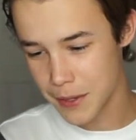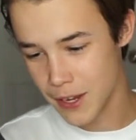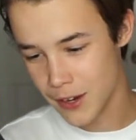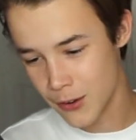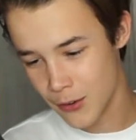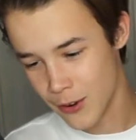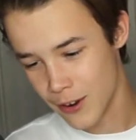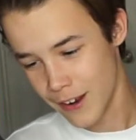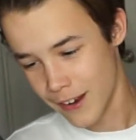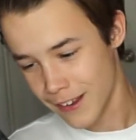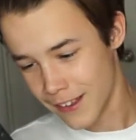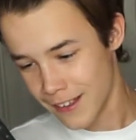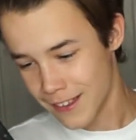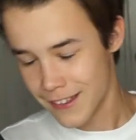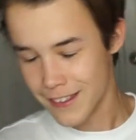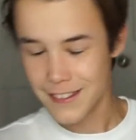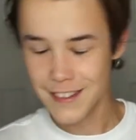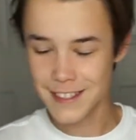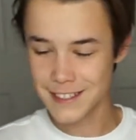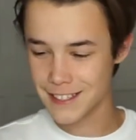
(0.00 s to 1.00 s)
be annoying.
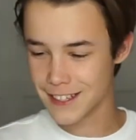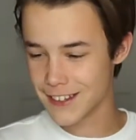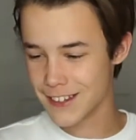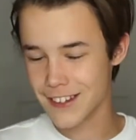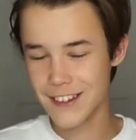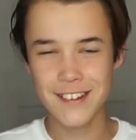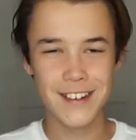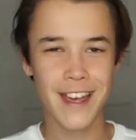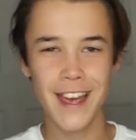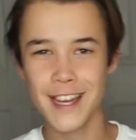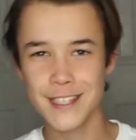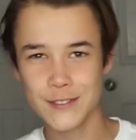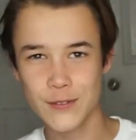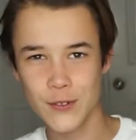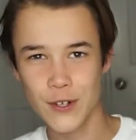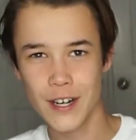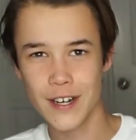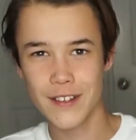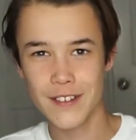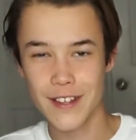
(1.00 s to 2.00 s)
They said they couldn't ask
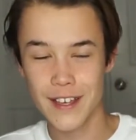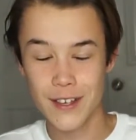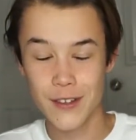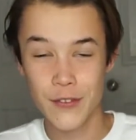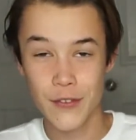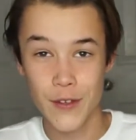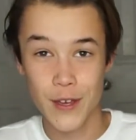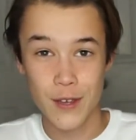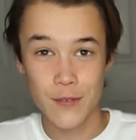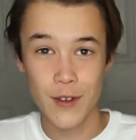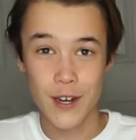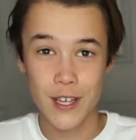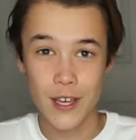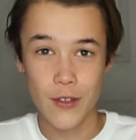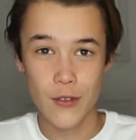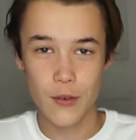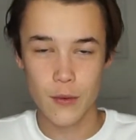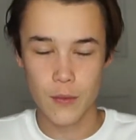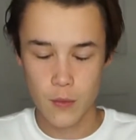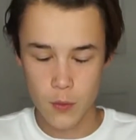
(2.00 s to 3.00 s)
for it. They couldn't think of any
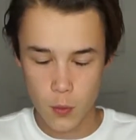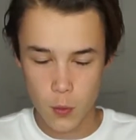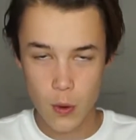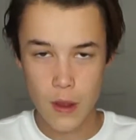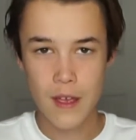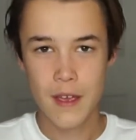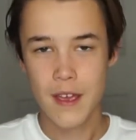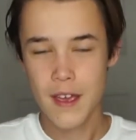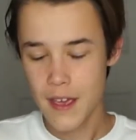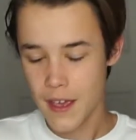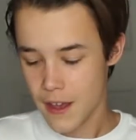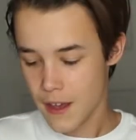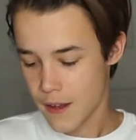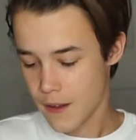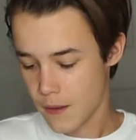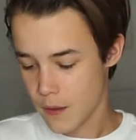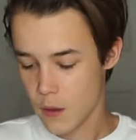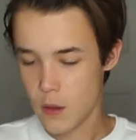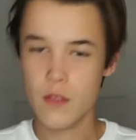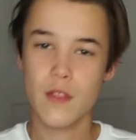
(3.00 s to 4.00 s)
other.
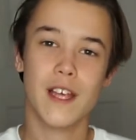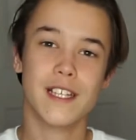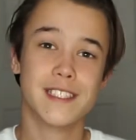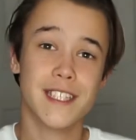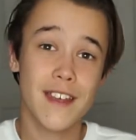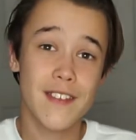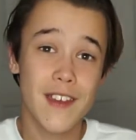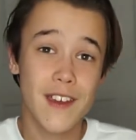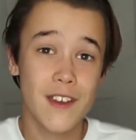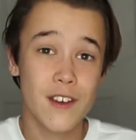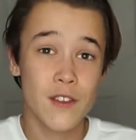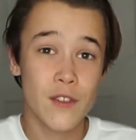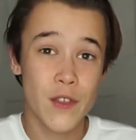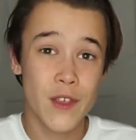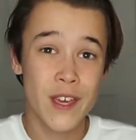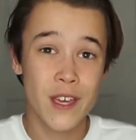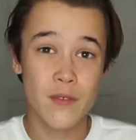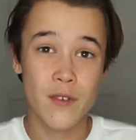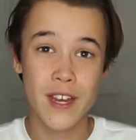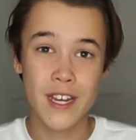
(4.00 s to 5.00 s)
They said they couldn't
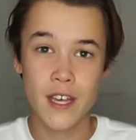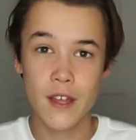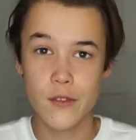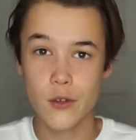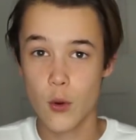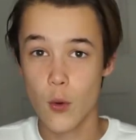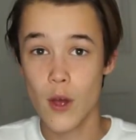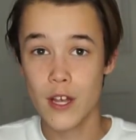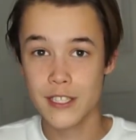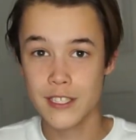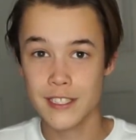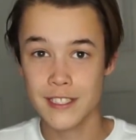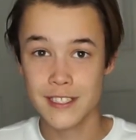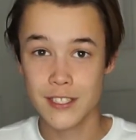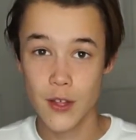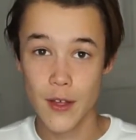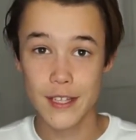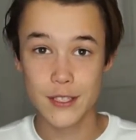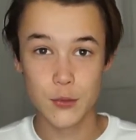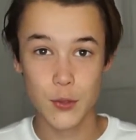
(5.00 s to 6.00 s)
think of any other questions,
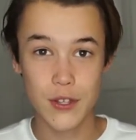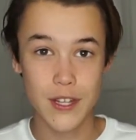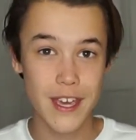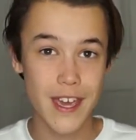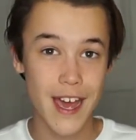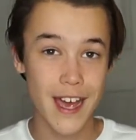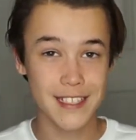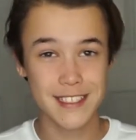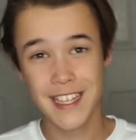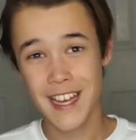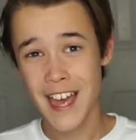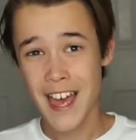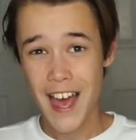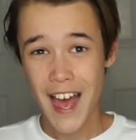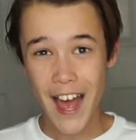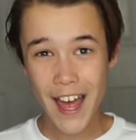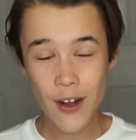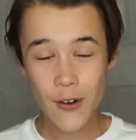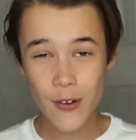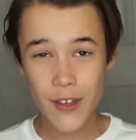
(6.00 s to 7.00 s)
so that's what they asked.
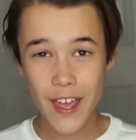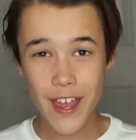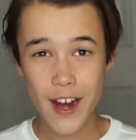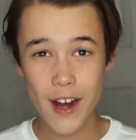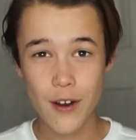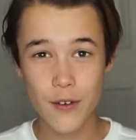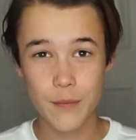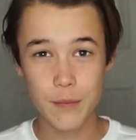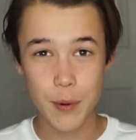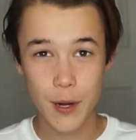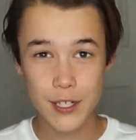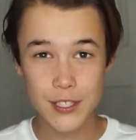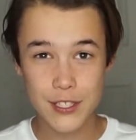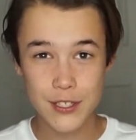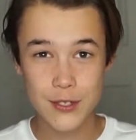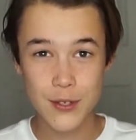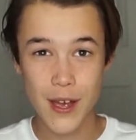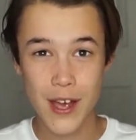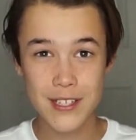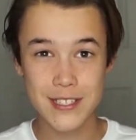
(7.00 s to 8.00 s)
I don't care,
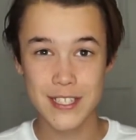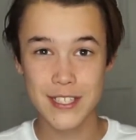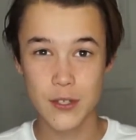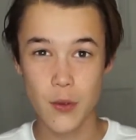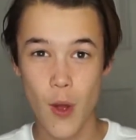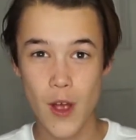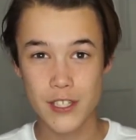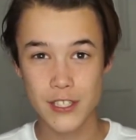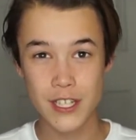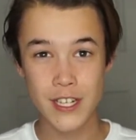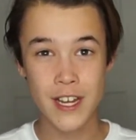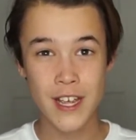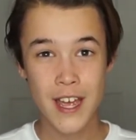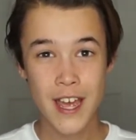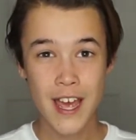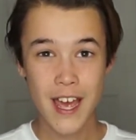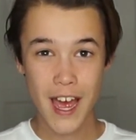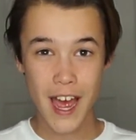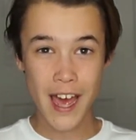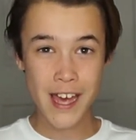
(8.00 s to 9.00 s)
person who asked this question.
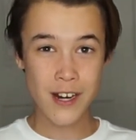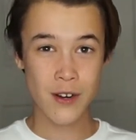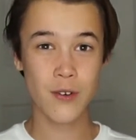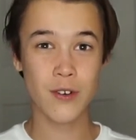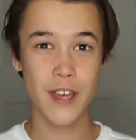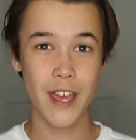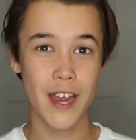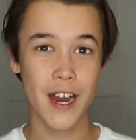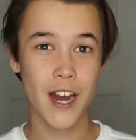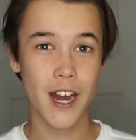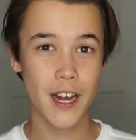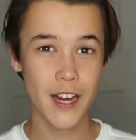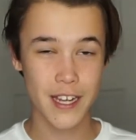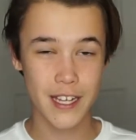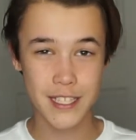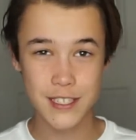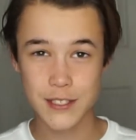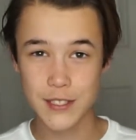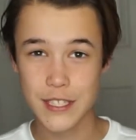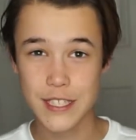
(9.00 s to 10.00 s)
I don't care.
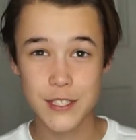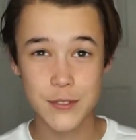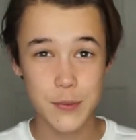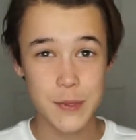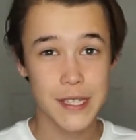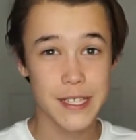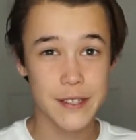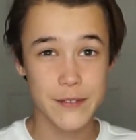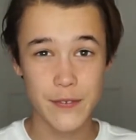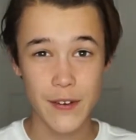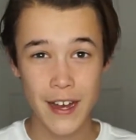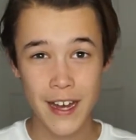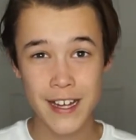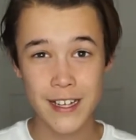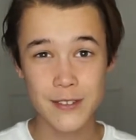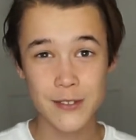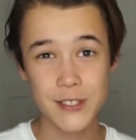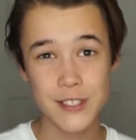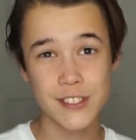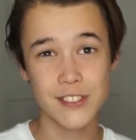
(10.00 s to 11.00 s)
It's it's really
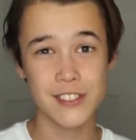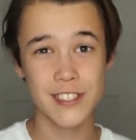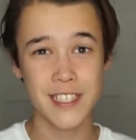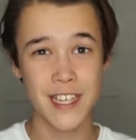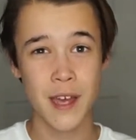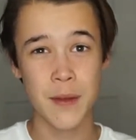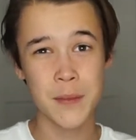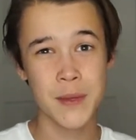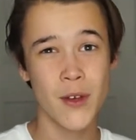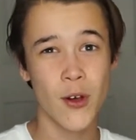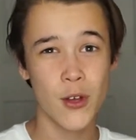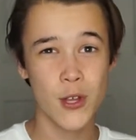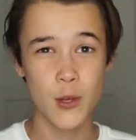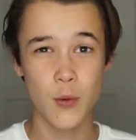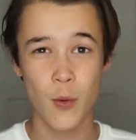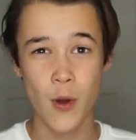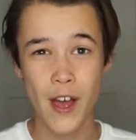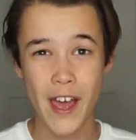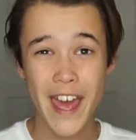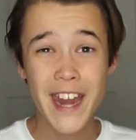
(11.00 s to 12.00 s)
fine. You can just DM me all you
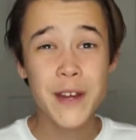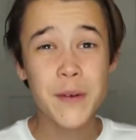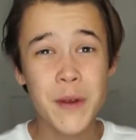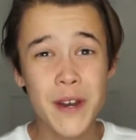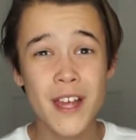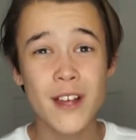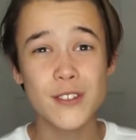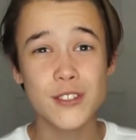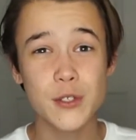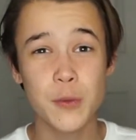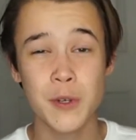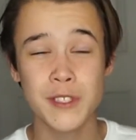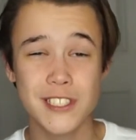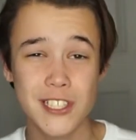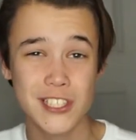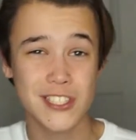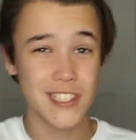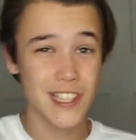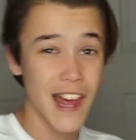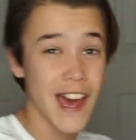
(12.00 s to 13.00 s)
want. Anyone else who wants
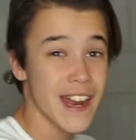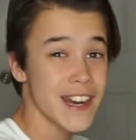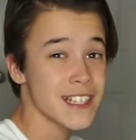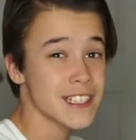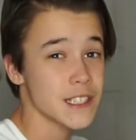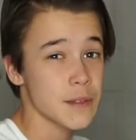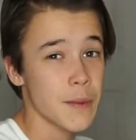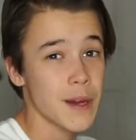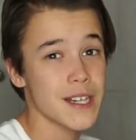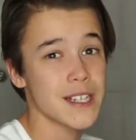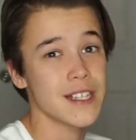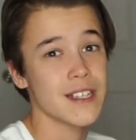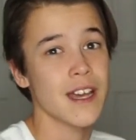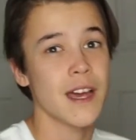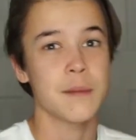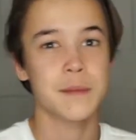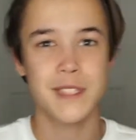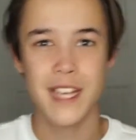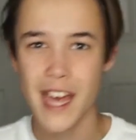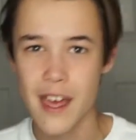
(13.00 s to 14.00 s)
to slide into my
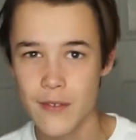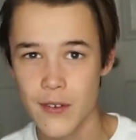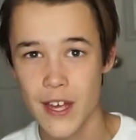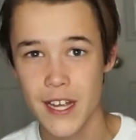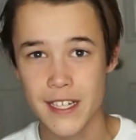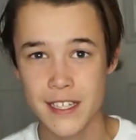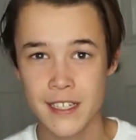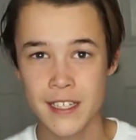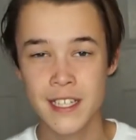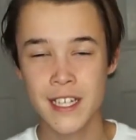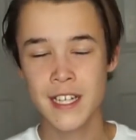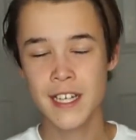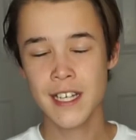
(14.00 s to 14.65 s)
DMs, have at it.